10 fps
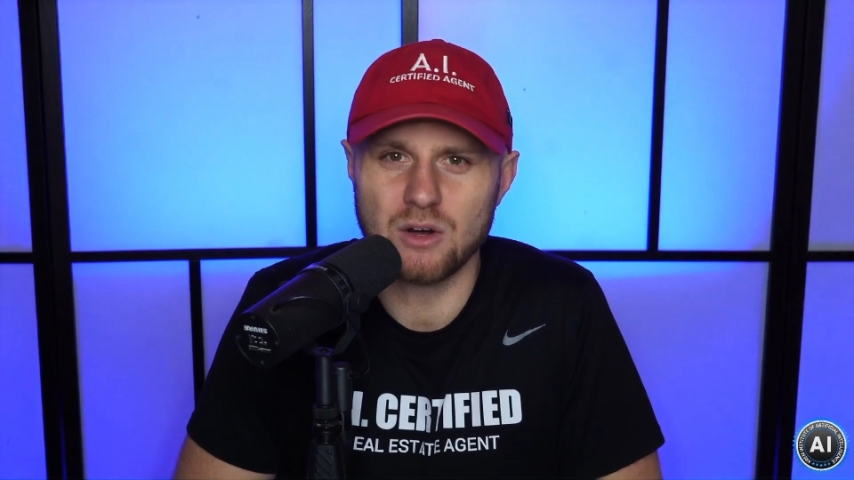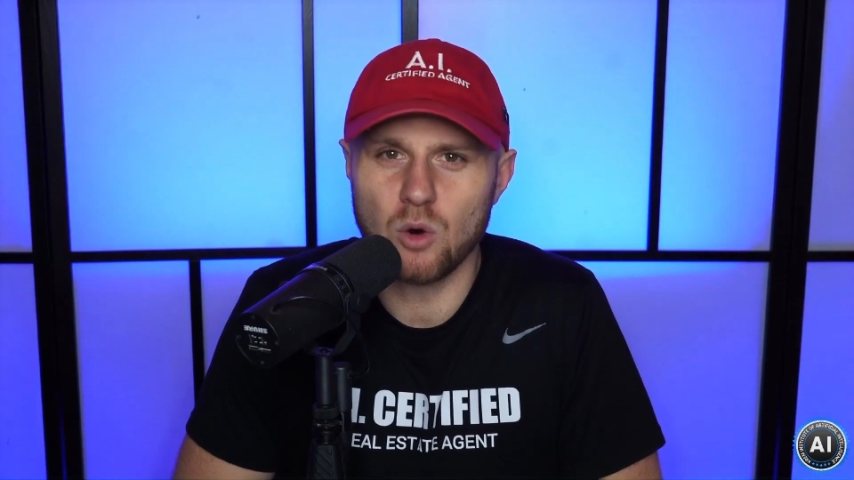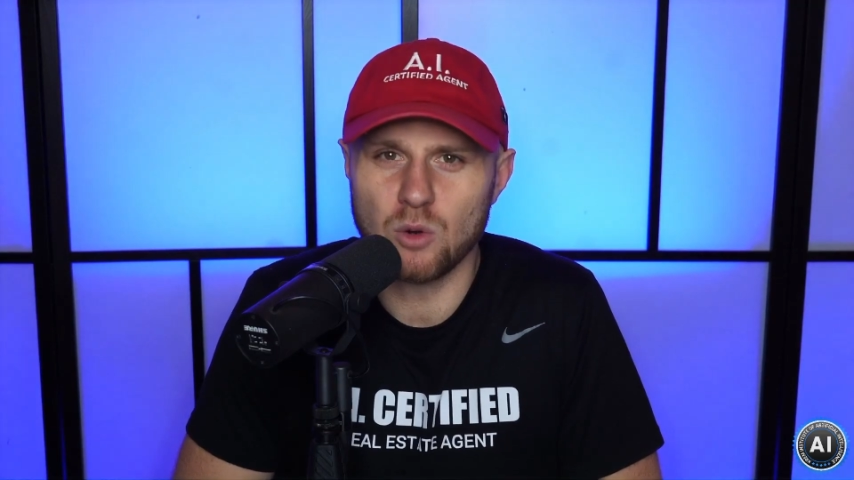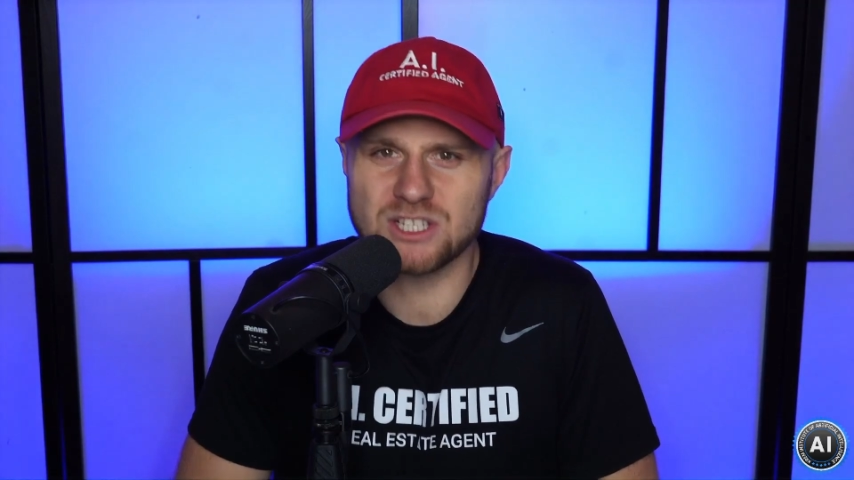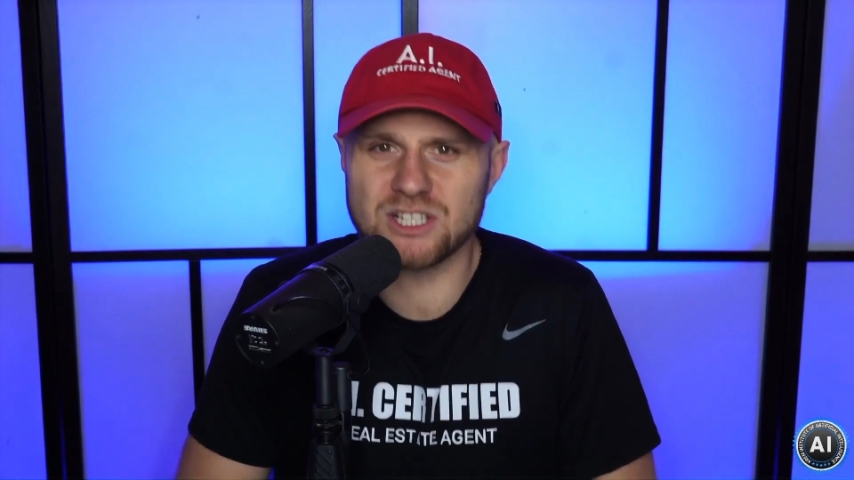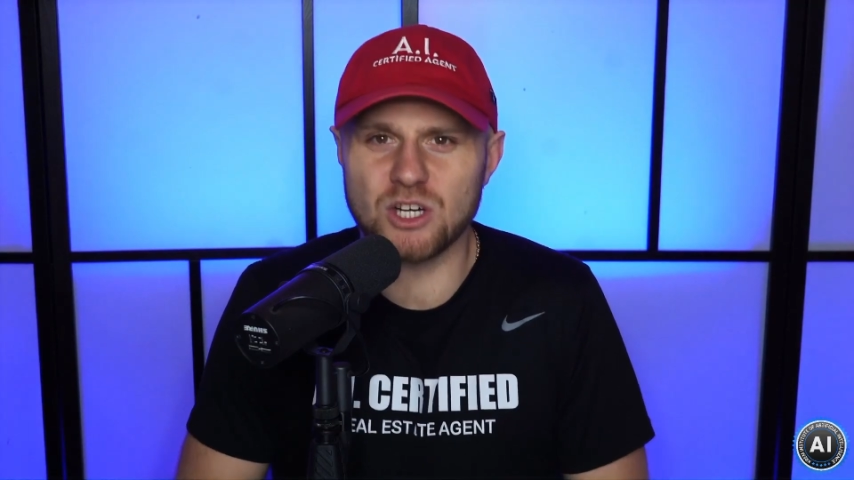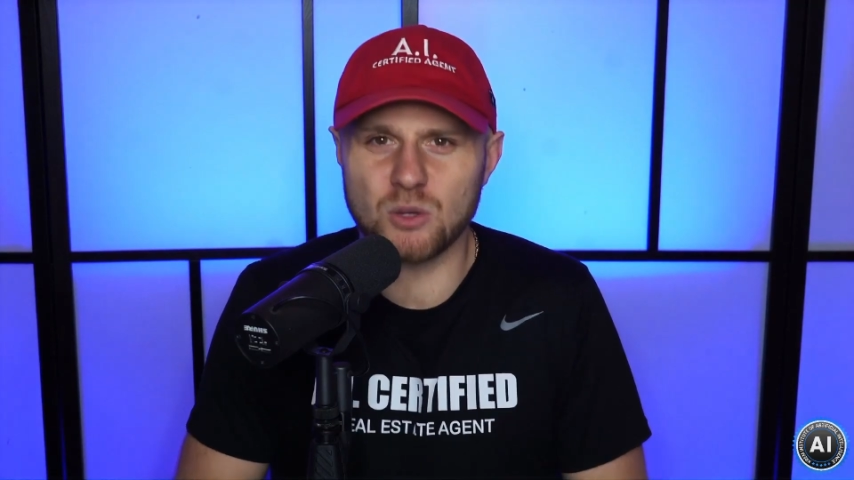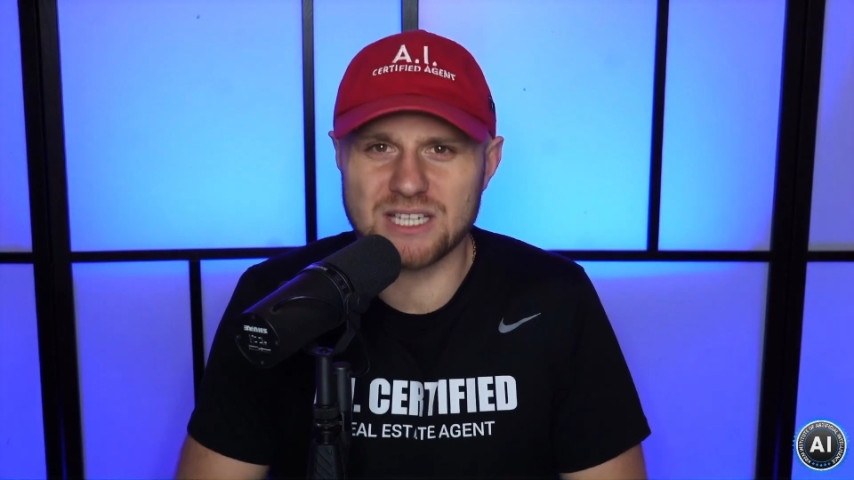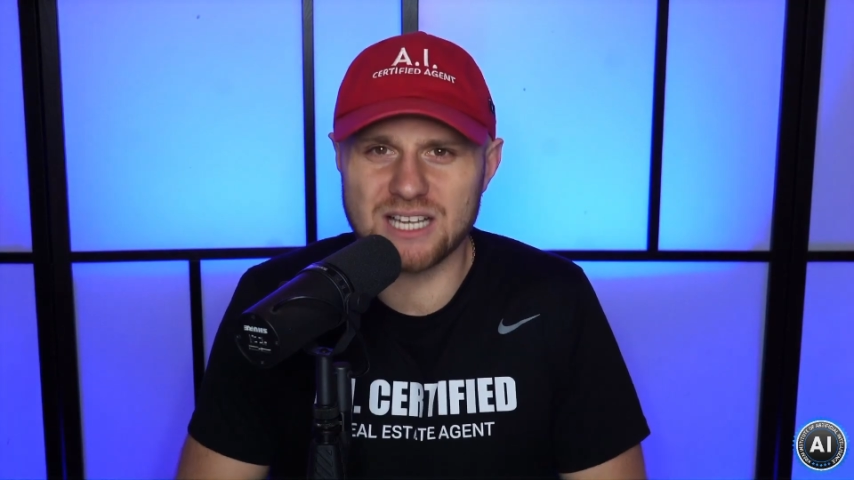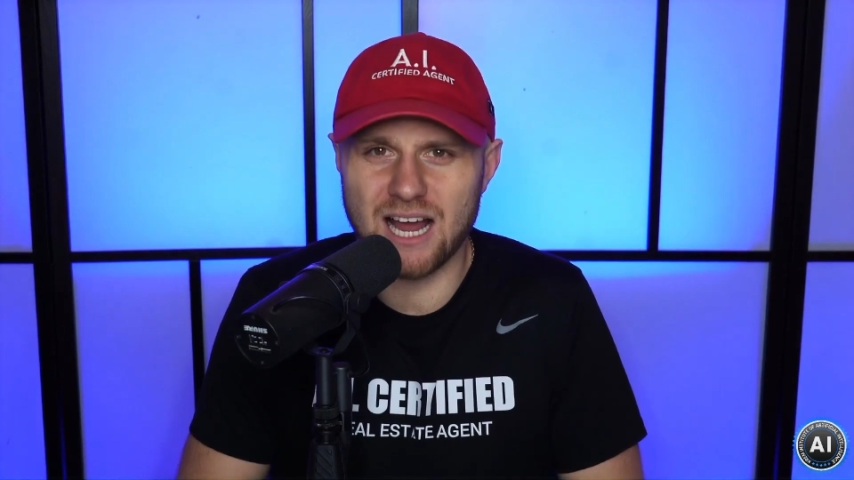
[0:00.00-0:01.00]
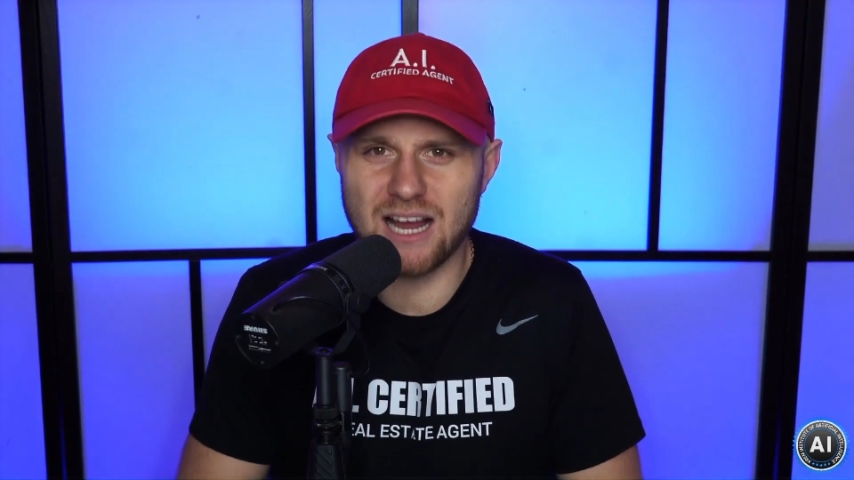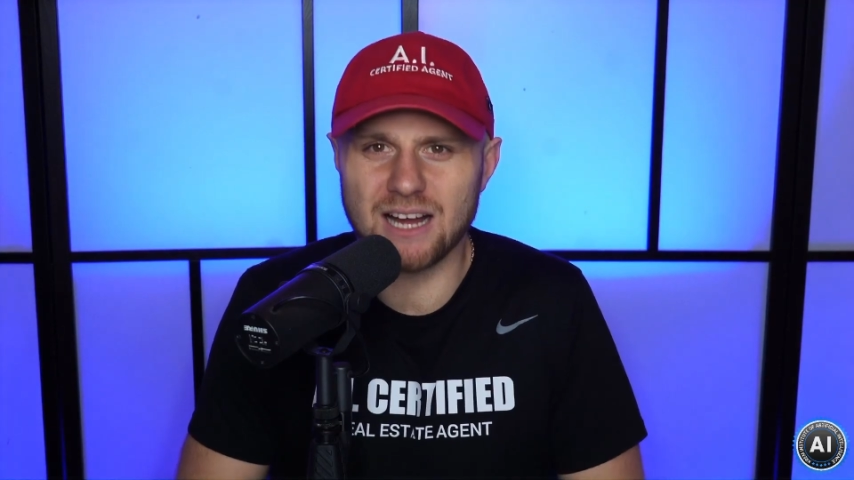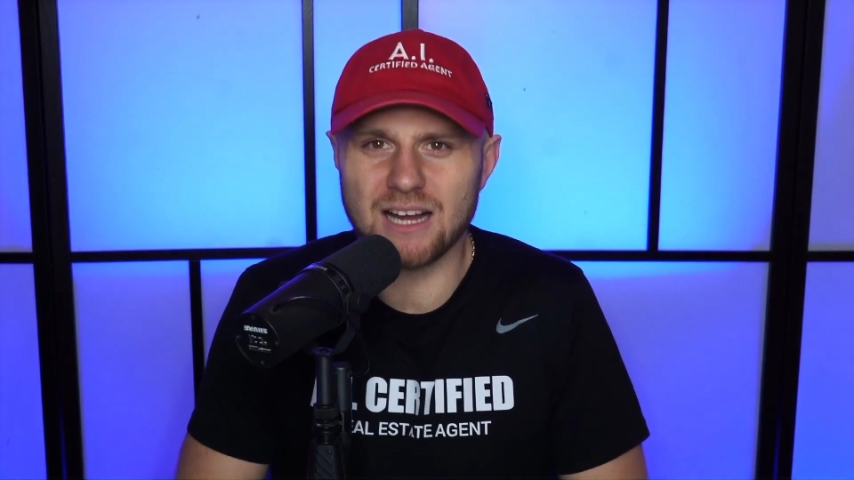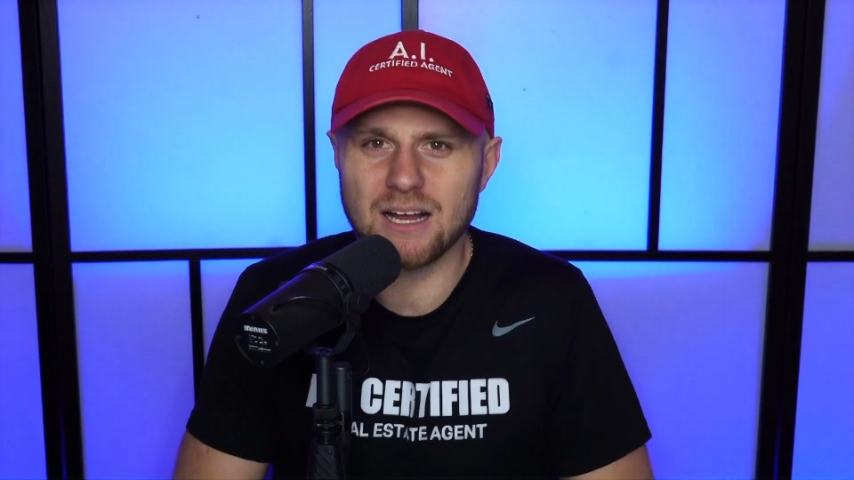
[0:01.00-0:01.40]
We'll see you inside.